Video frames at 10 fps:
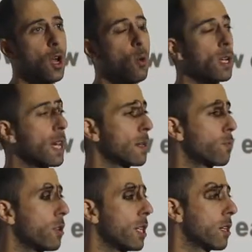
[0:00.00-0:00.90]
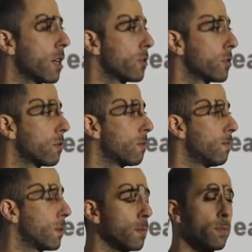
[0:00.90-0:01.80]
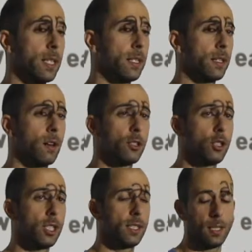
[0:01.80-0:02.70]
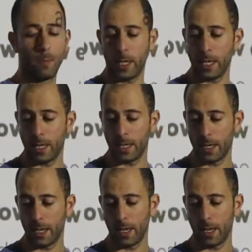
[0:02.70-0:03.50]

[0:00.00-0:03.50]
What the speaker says: We're getting pretty close to completing our GCP